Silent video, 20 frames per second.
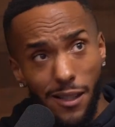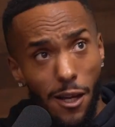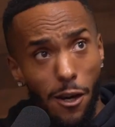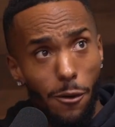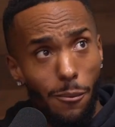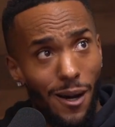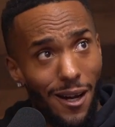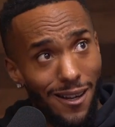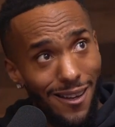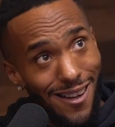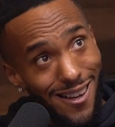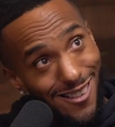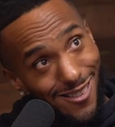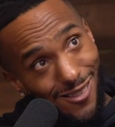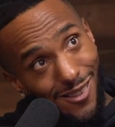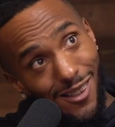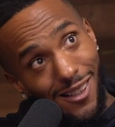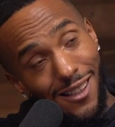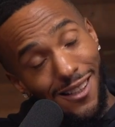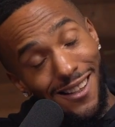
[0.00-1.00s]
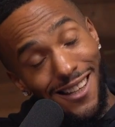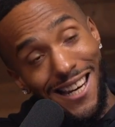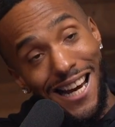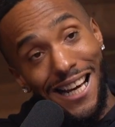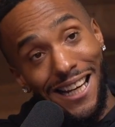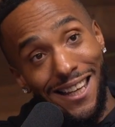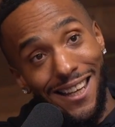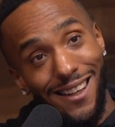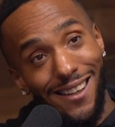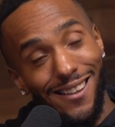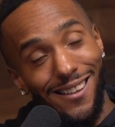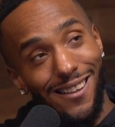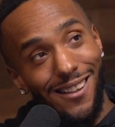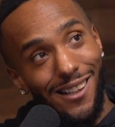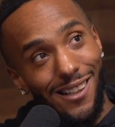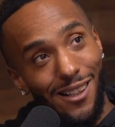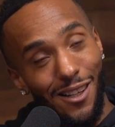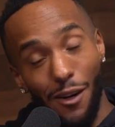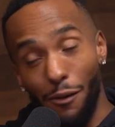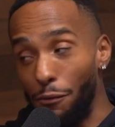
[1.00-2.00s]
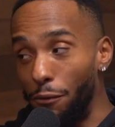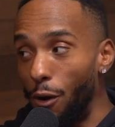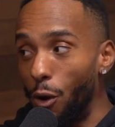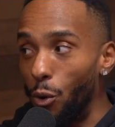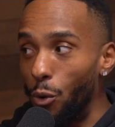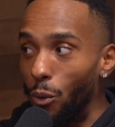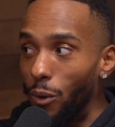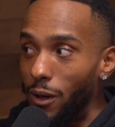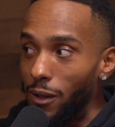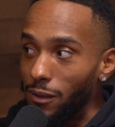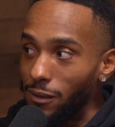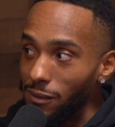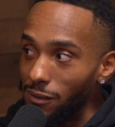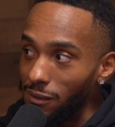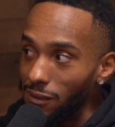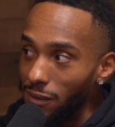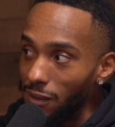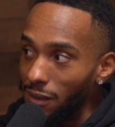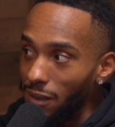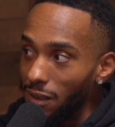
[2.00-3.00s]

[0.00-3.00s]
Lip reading: Kicked everybody's ass, really. And I get it. The phone one.